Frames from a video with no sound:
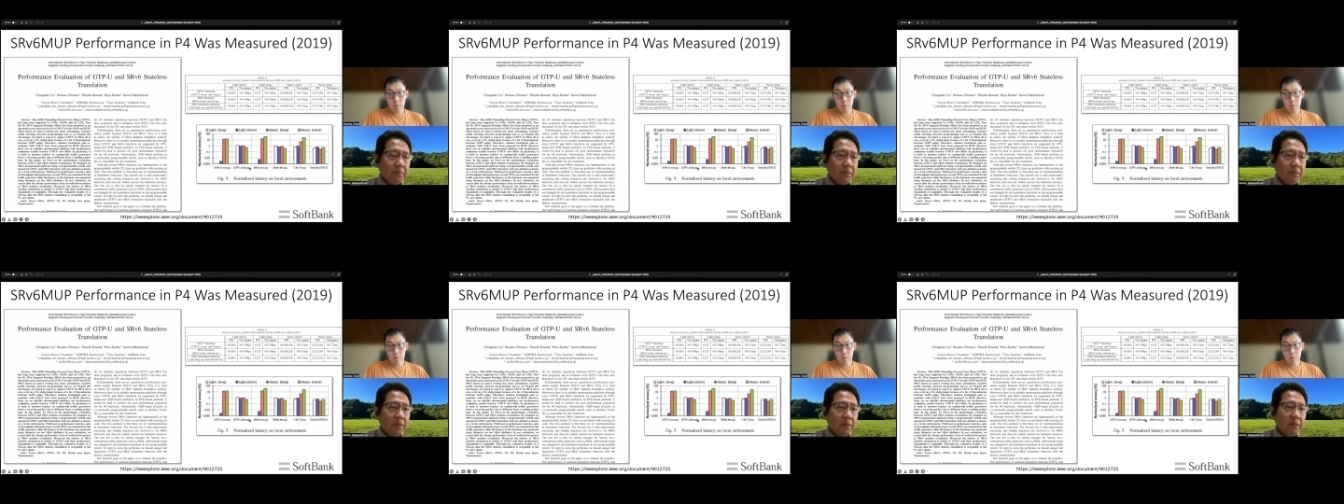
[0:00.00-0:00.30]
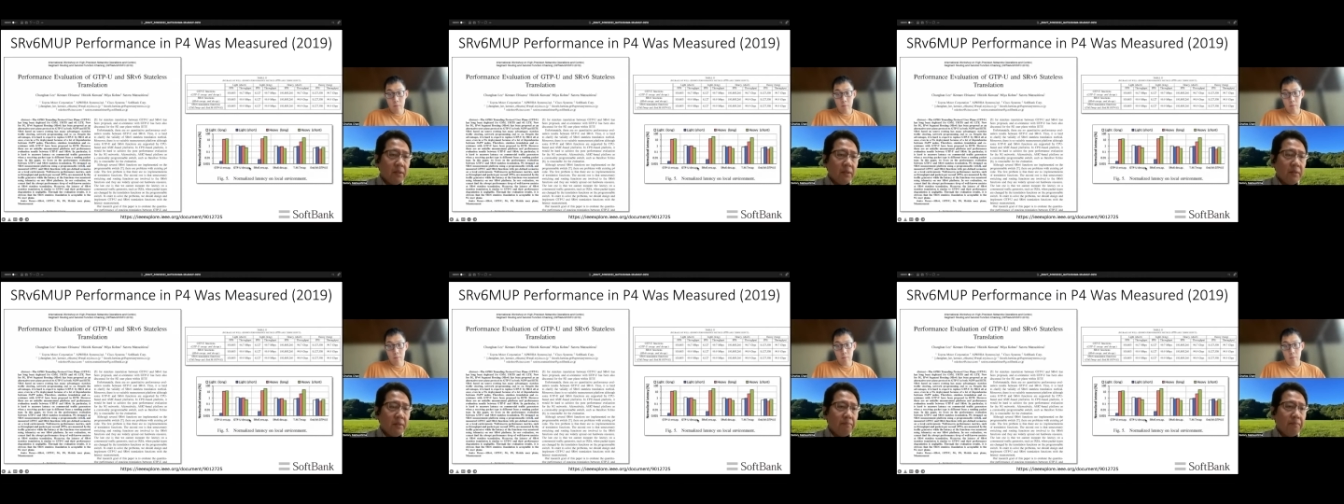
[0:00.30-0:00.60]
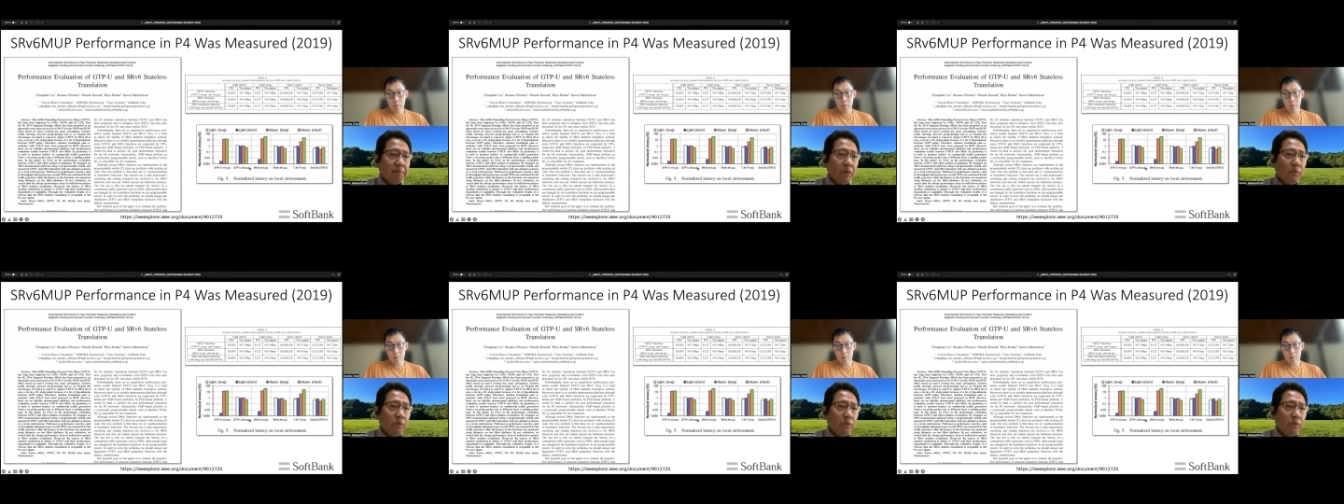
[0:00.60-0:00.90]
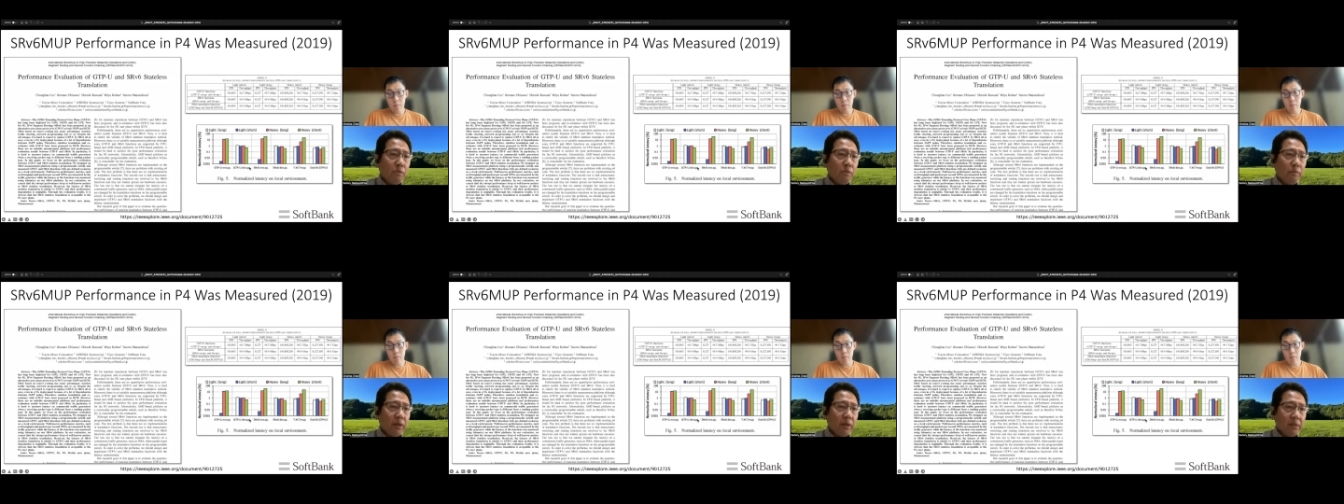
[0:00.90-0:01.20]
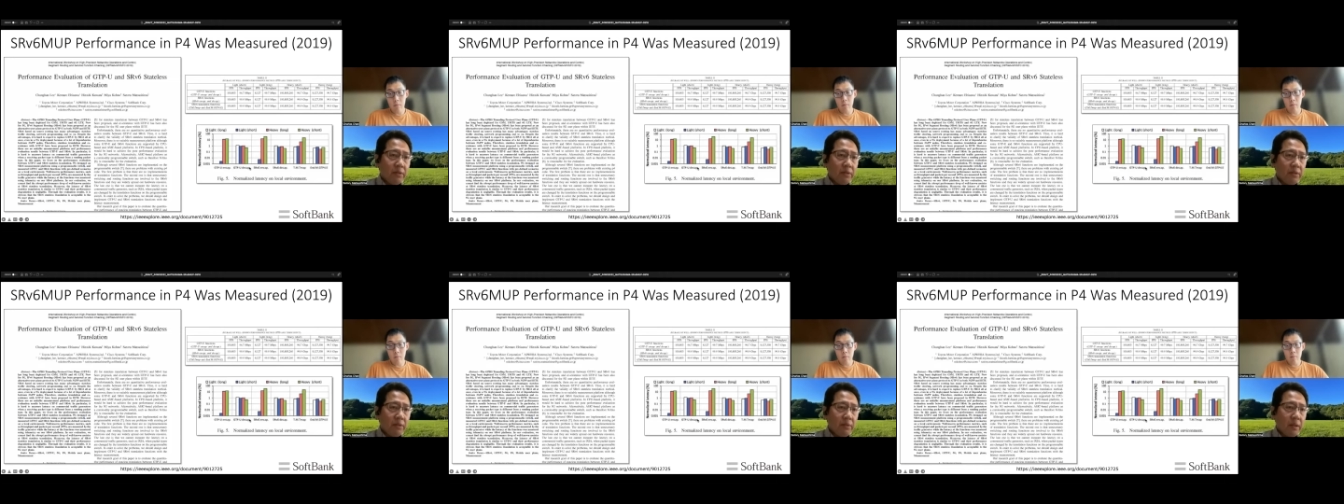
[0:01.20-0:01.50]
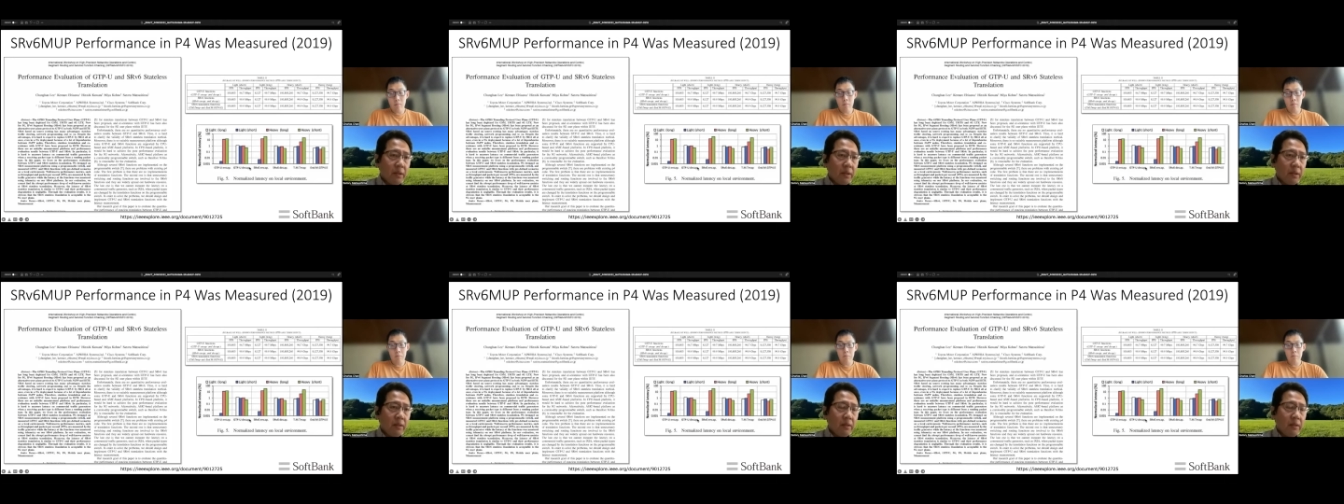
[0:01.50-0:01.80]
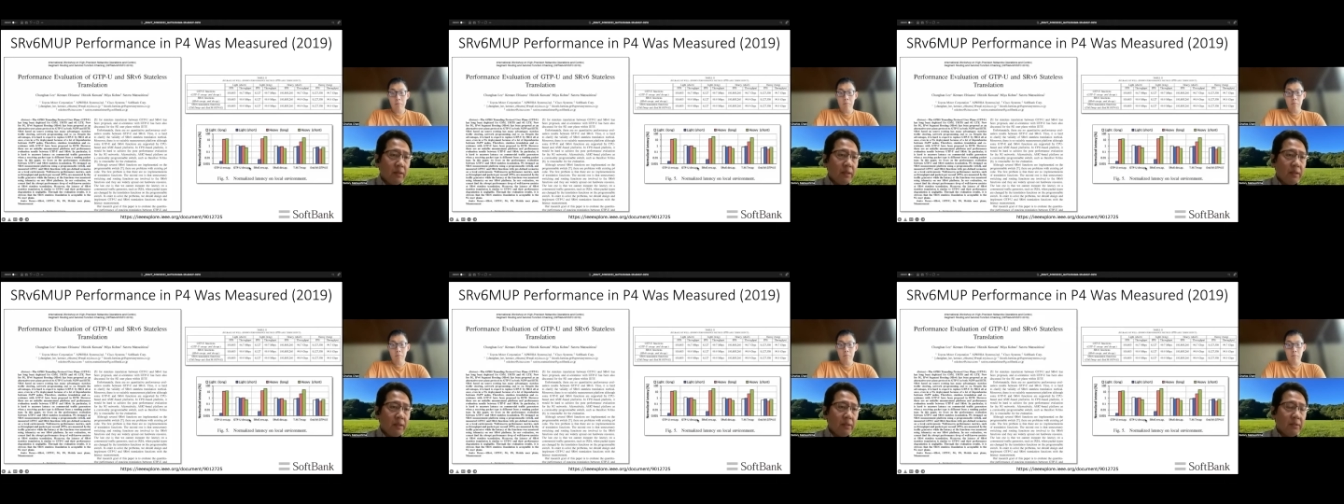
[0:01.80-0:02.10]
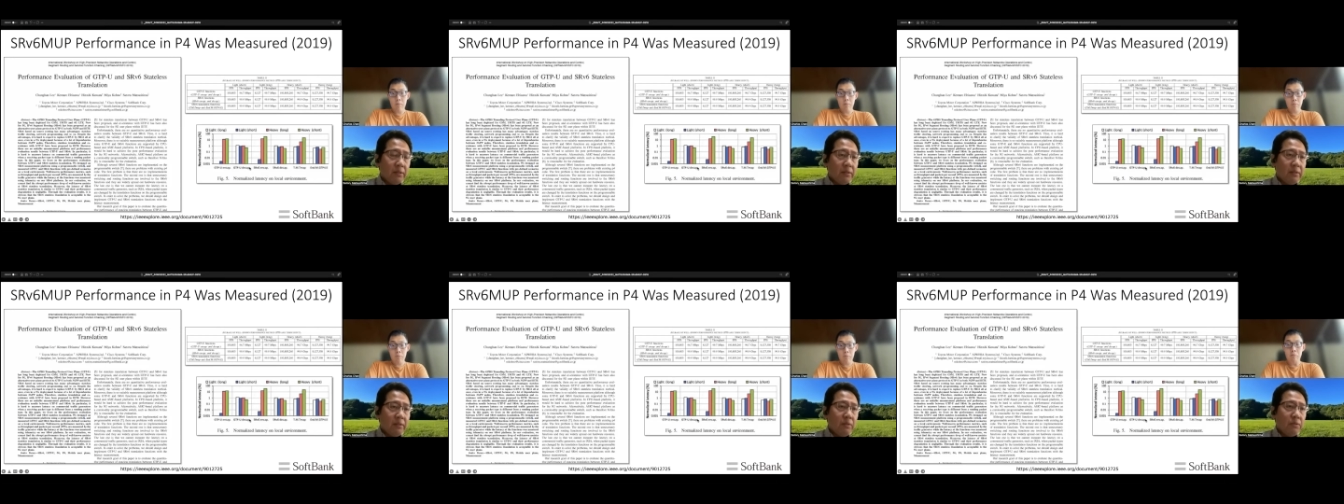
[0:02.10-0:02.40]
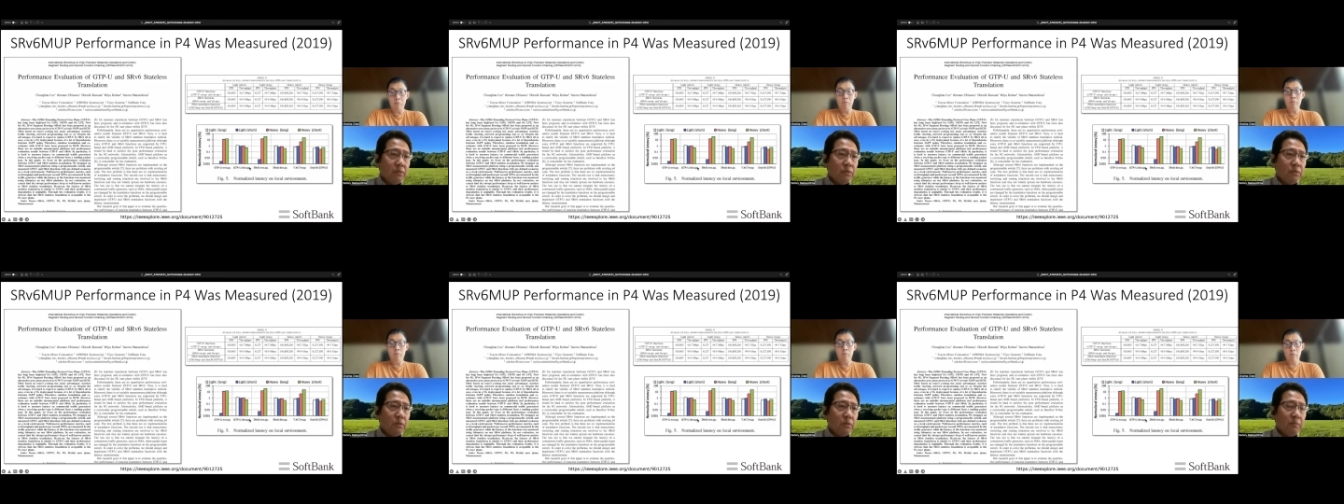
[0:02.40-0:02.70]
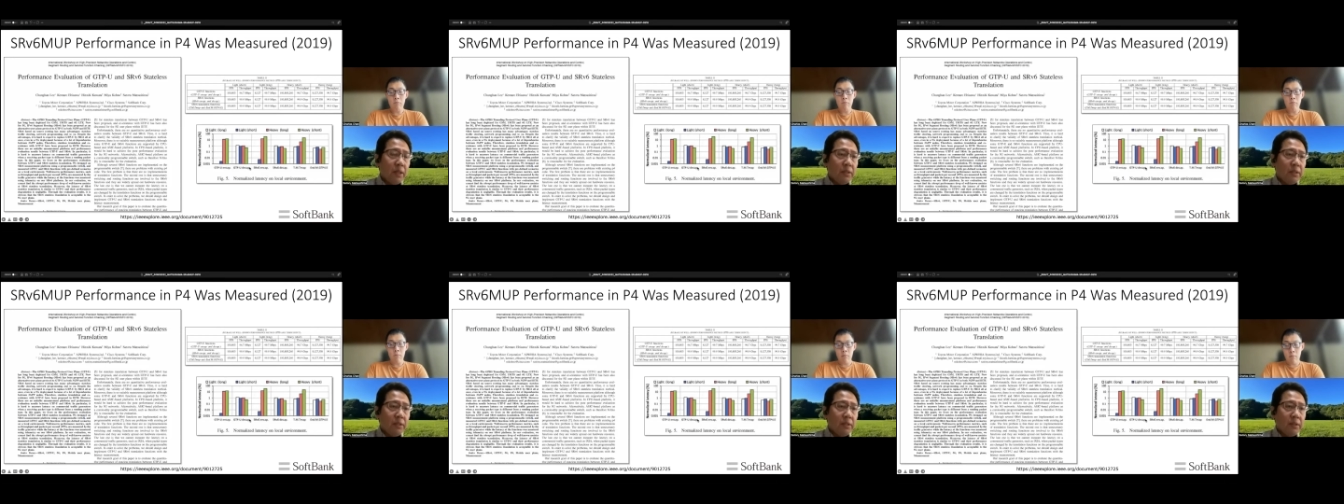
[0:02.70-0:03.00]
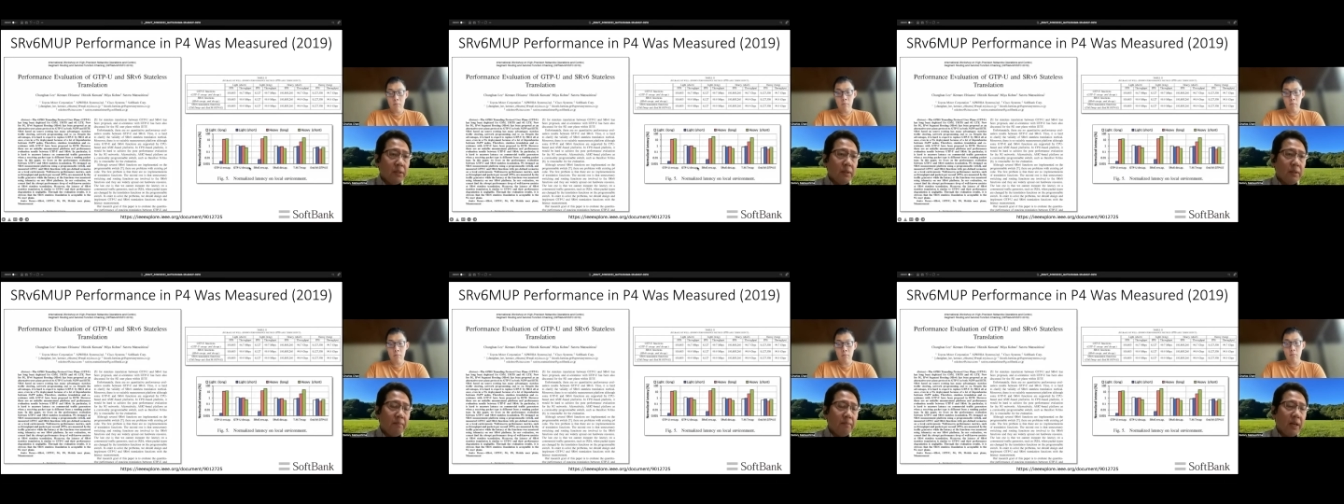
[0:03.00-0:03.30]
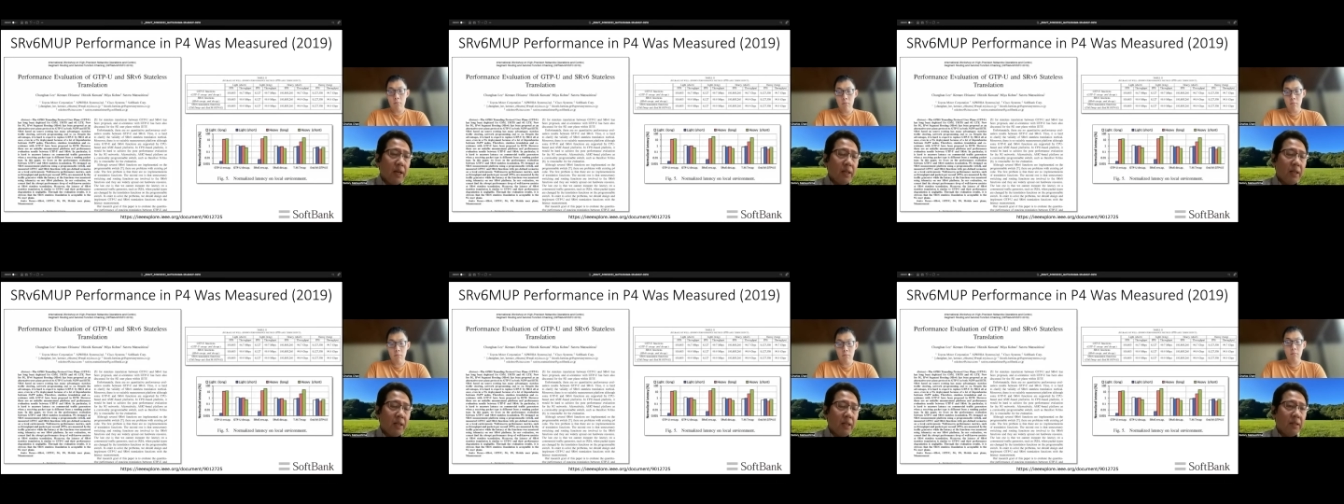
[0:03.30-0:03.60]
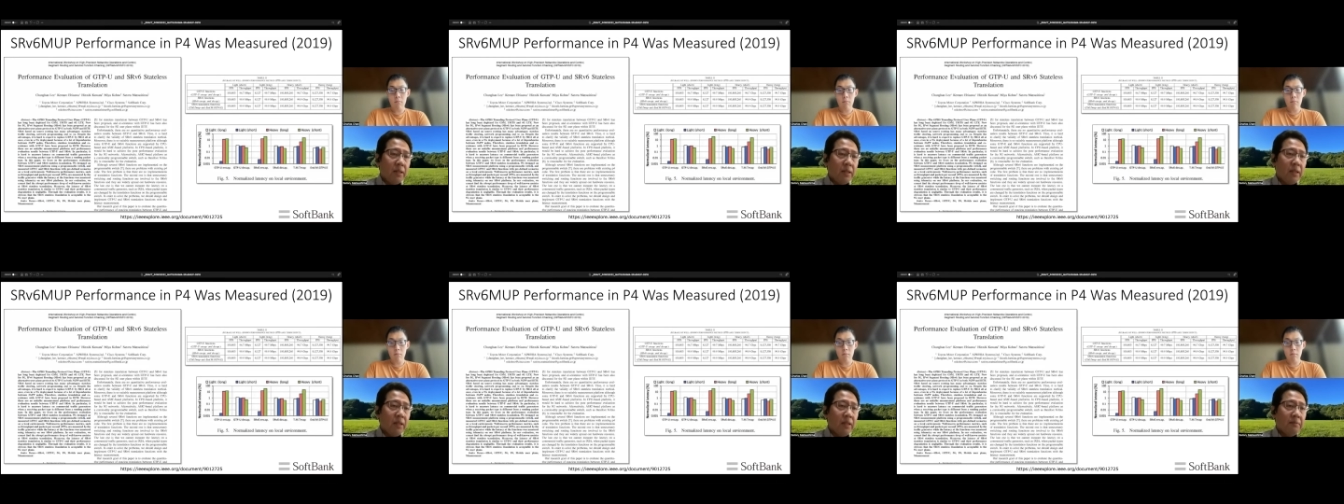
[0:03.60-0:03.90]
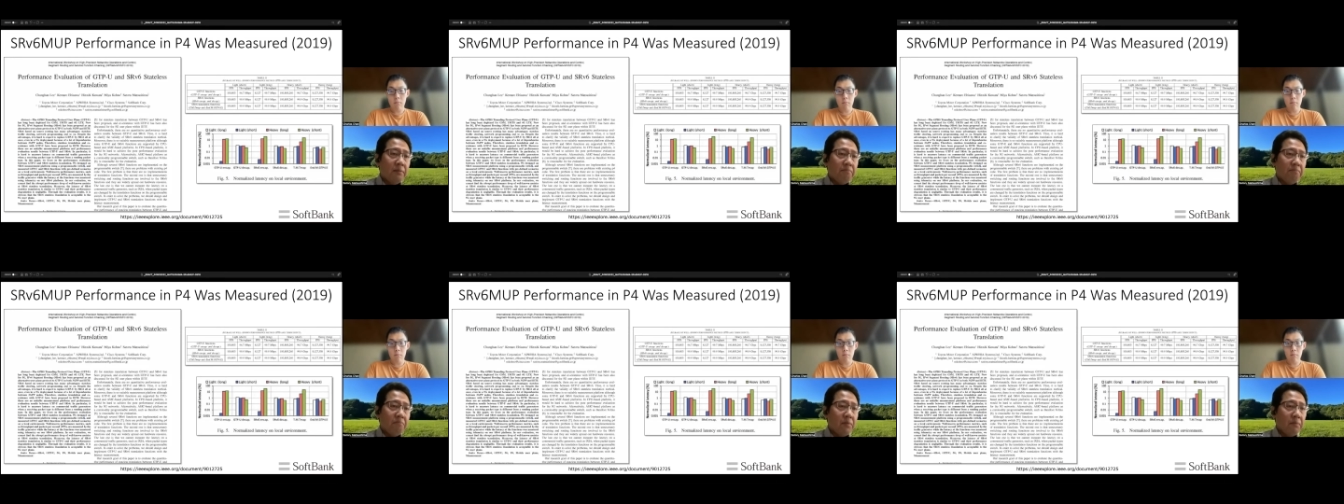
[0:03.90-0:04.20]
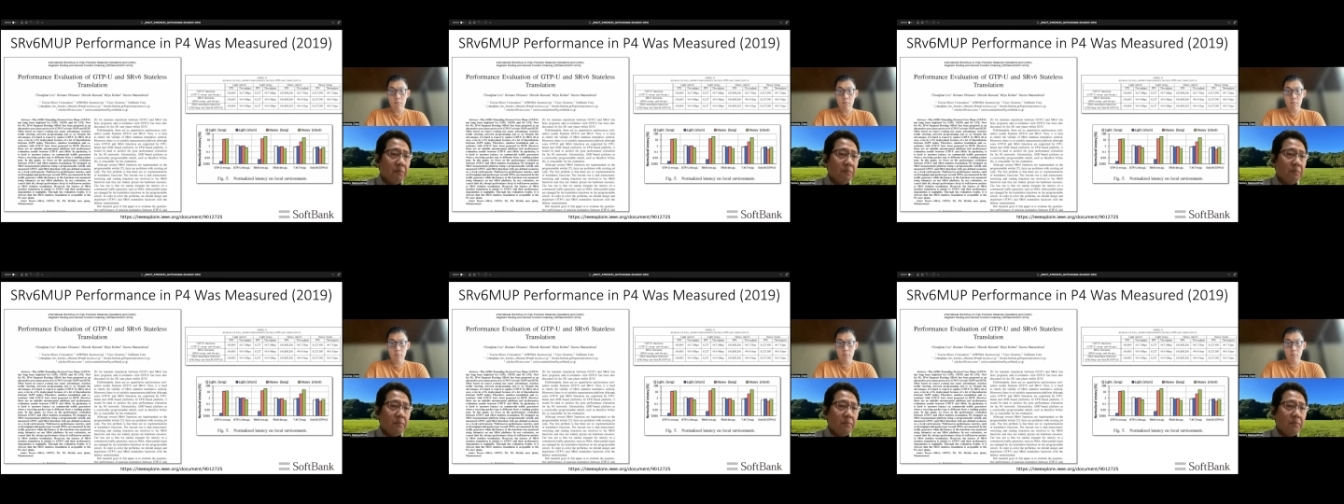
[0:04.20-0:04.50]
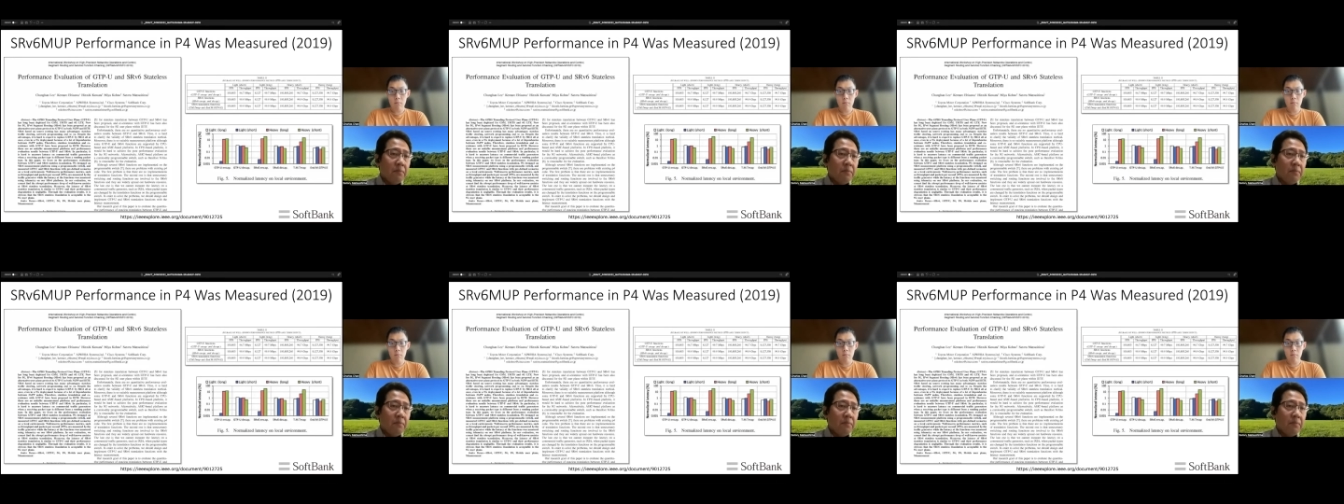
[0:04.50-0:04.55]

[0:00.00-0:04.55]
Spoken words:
the performance is not so much bad, and